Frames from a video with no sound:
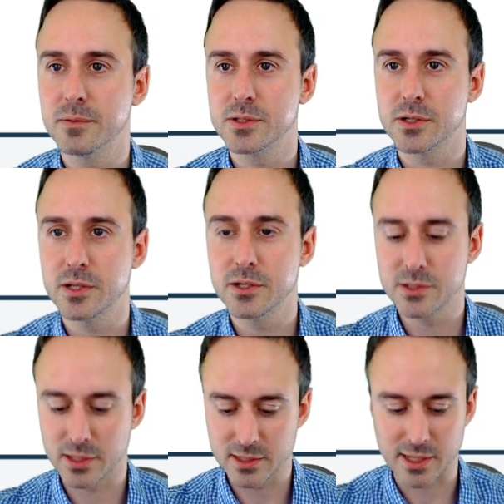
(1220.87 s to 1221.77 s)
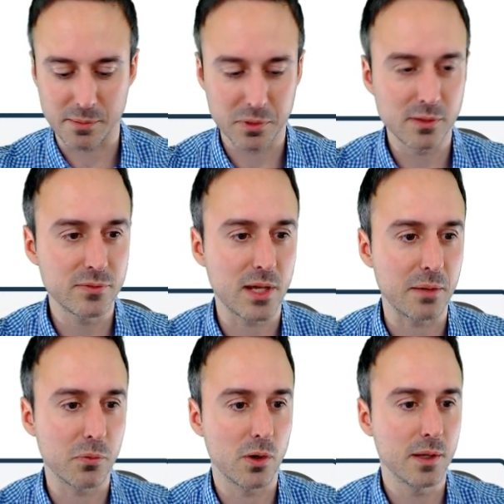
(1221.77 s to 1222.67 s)
So here's an example of
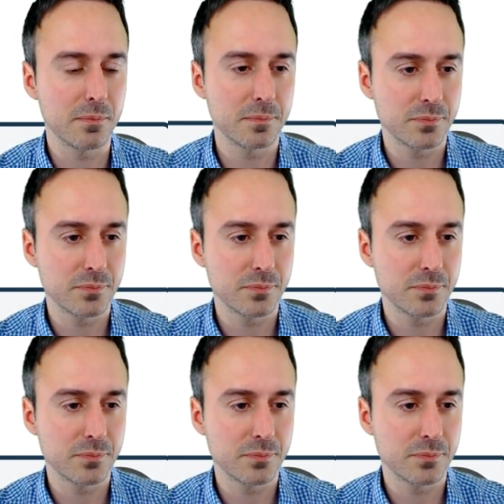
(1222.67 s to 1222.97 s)
type 1.